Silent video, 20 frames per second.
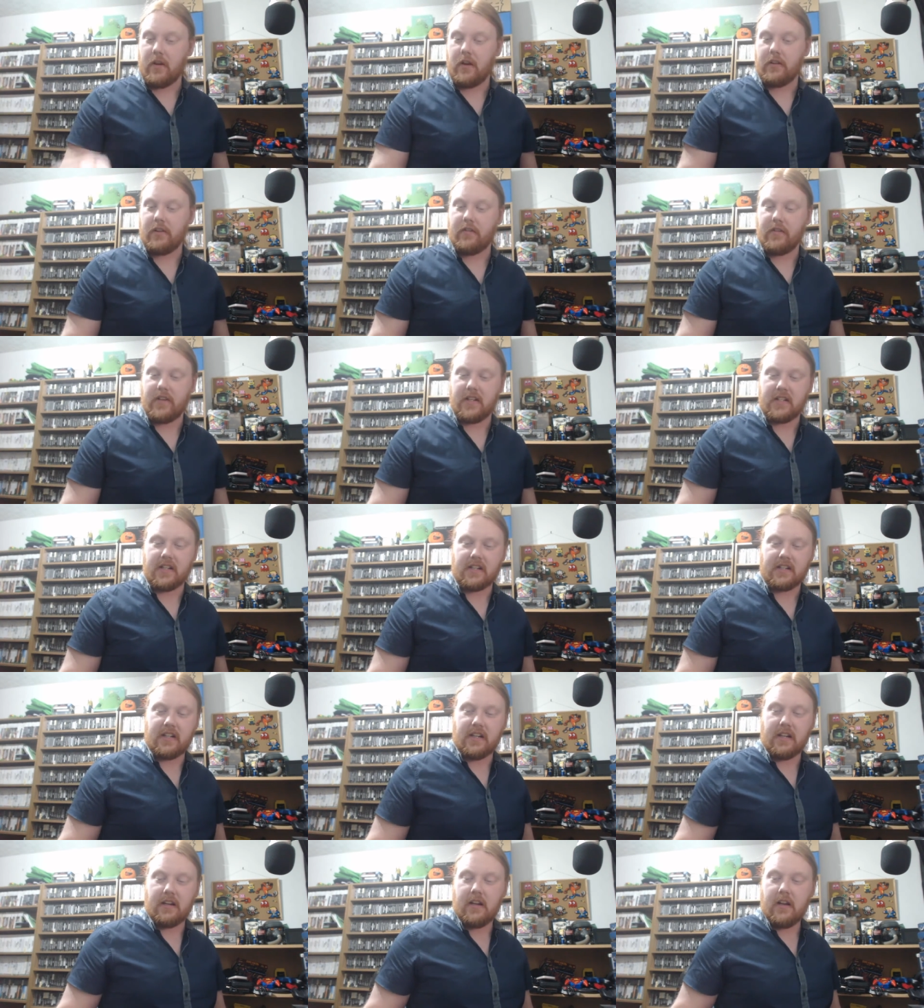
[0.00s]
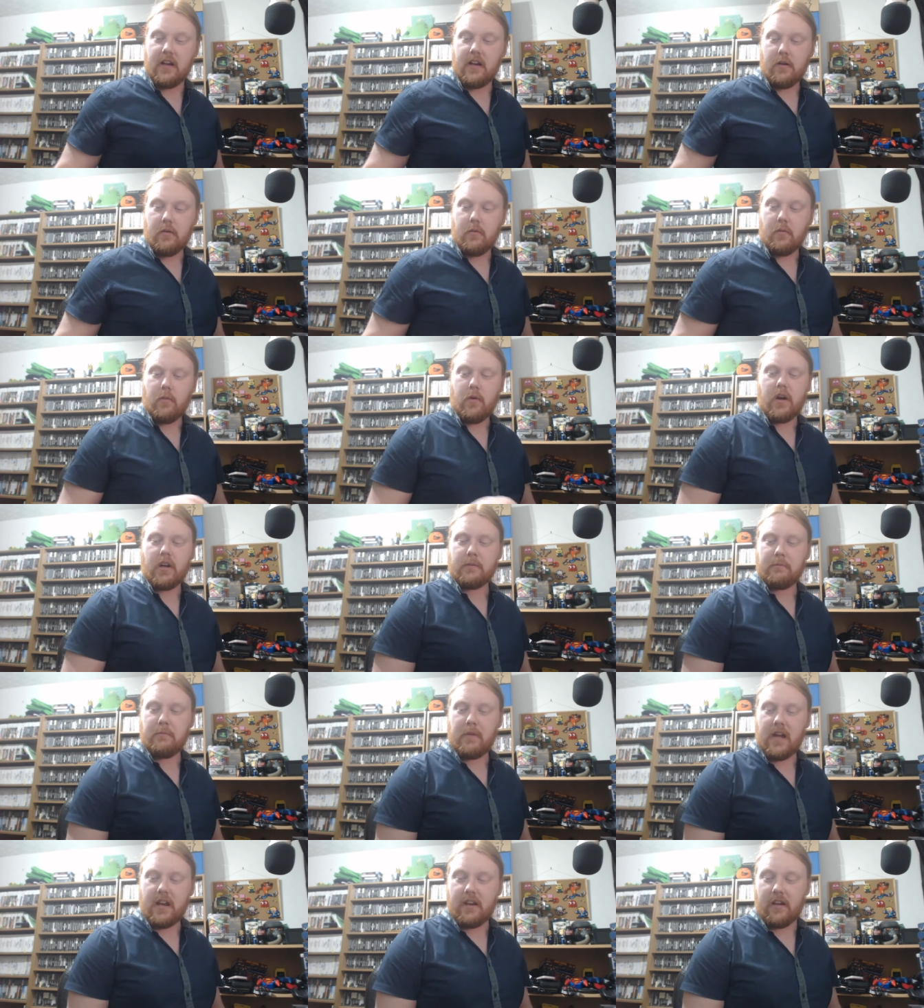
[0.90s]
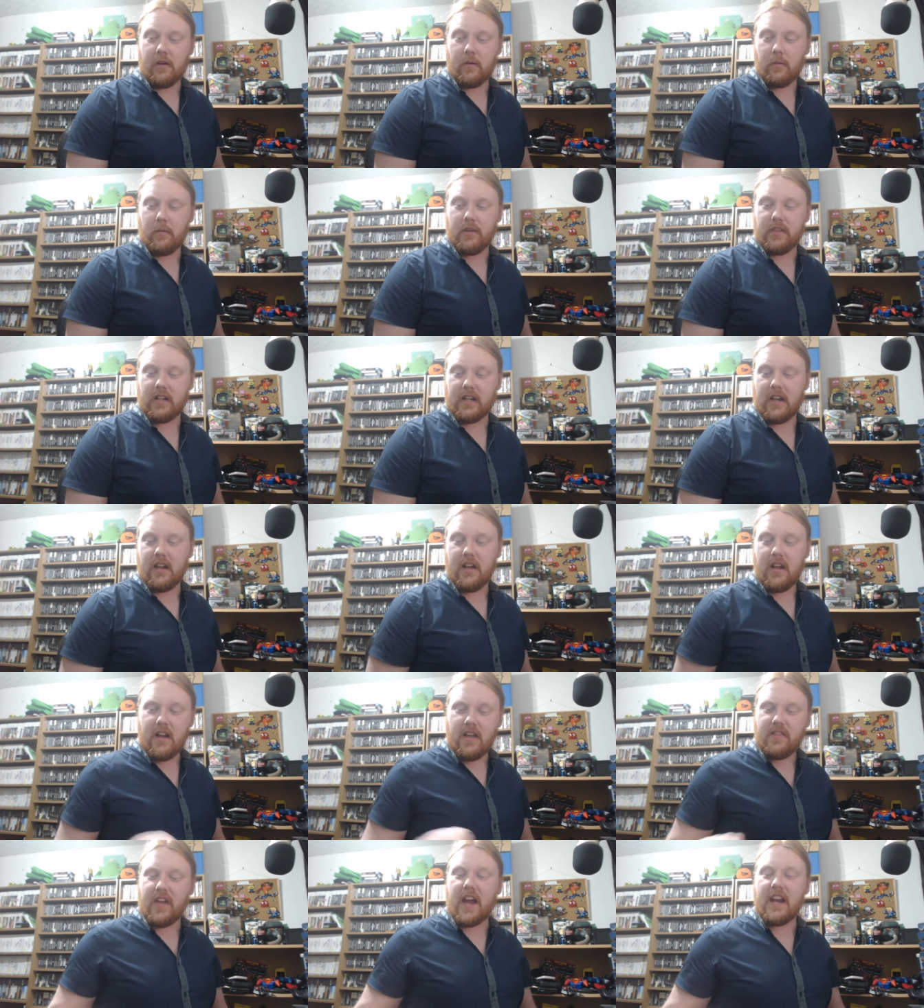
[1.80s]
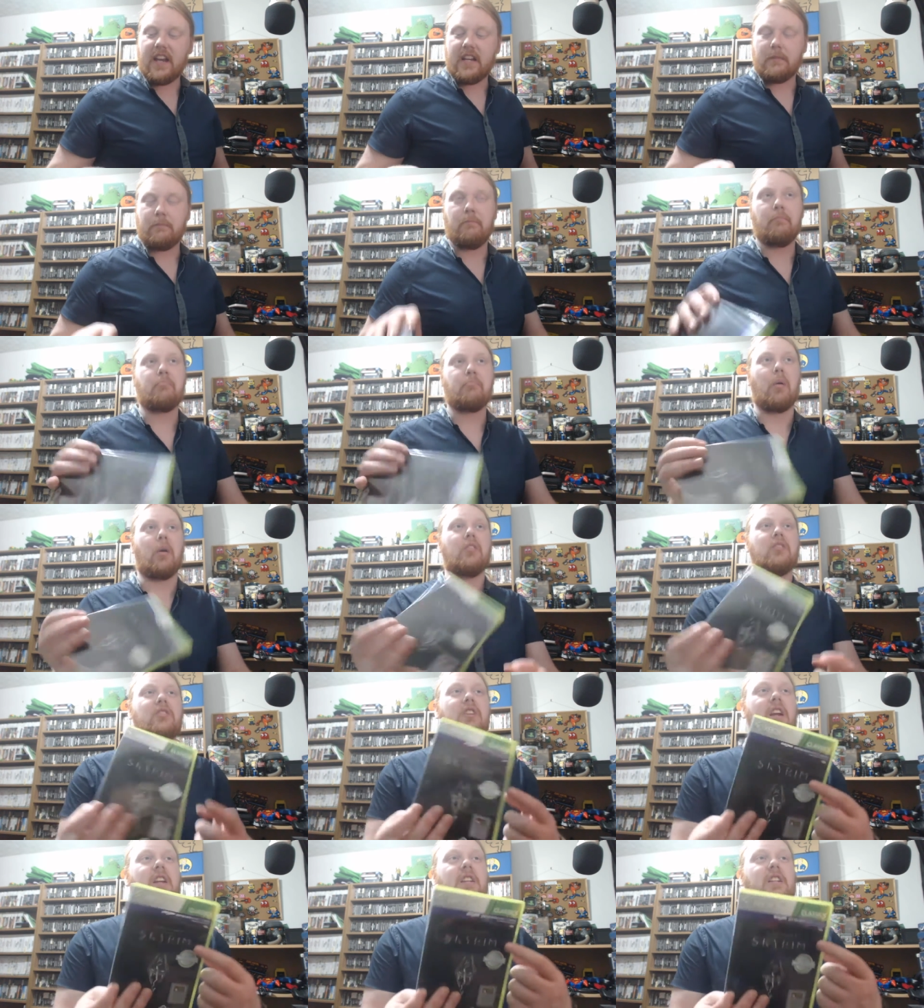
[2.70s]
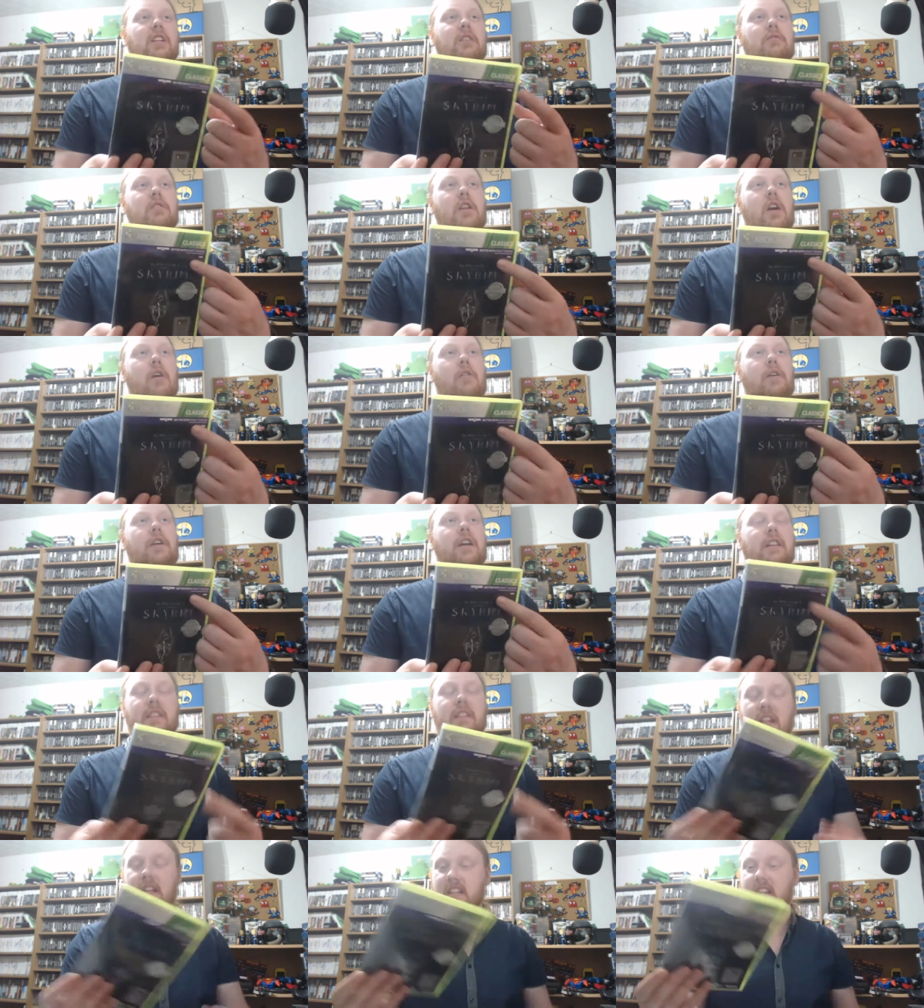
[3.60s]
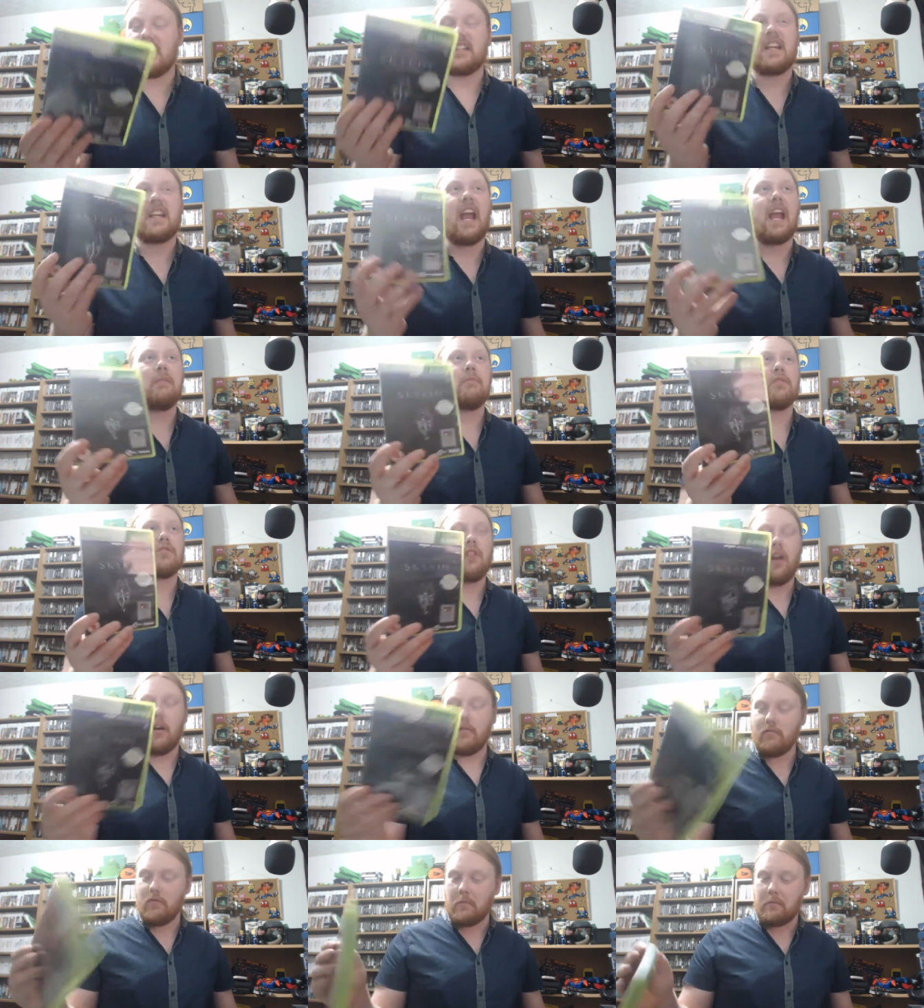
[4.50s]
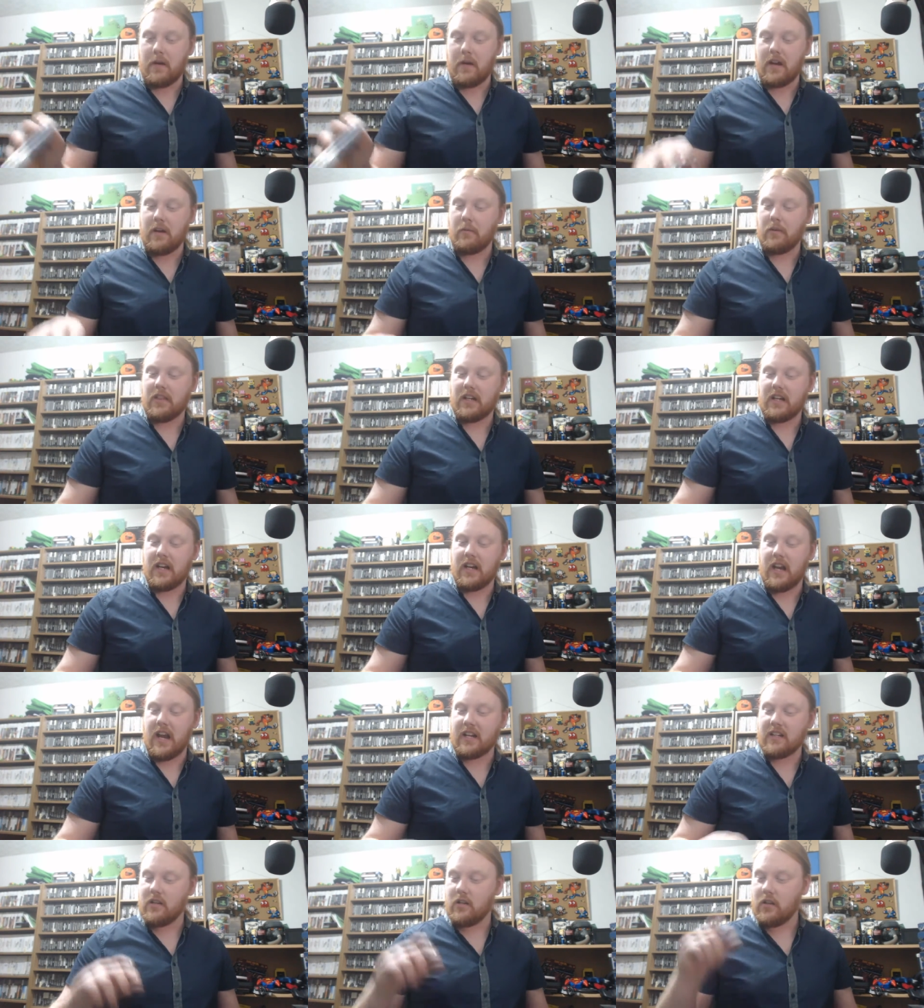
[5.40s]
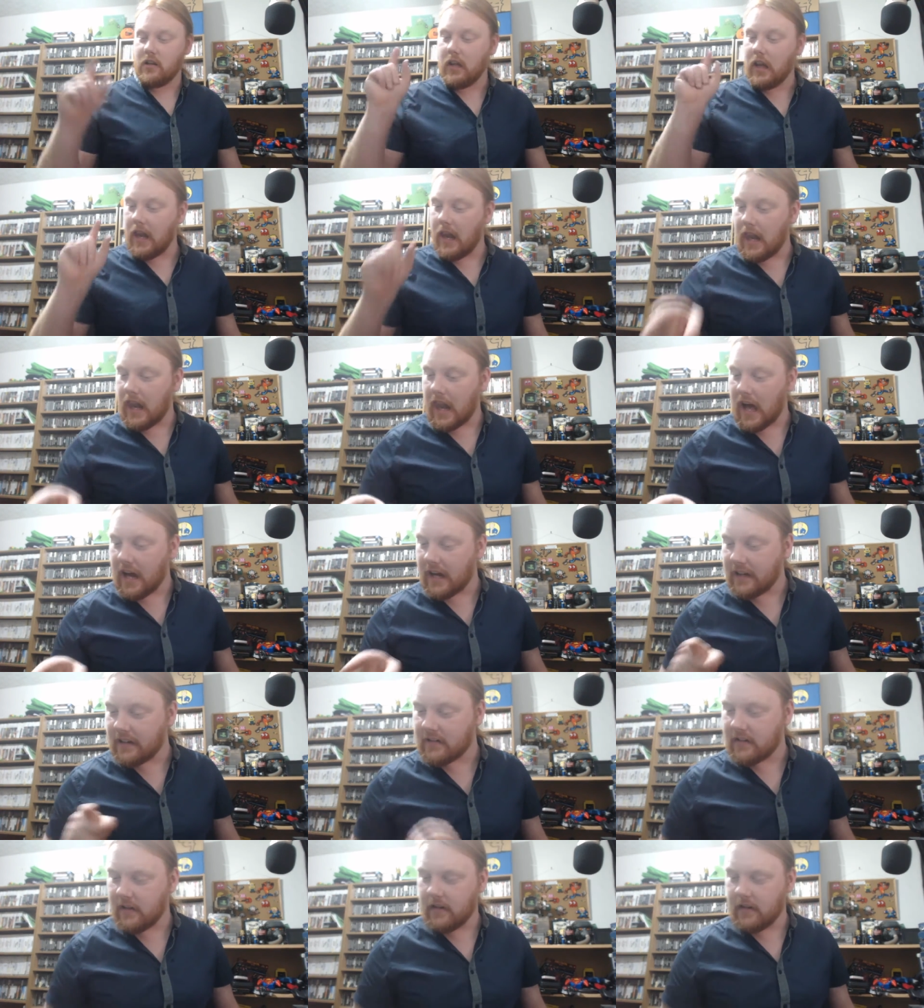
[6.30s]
on 360 works better with the. That is bullshit, and you know it. This game does not run better with the Kinect. Lies.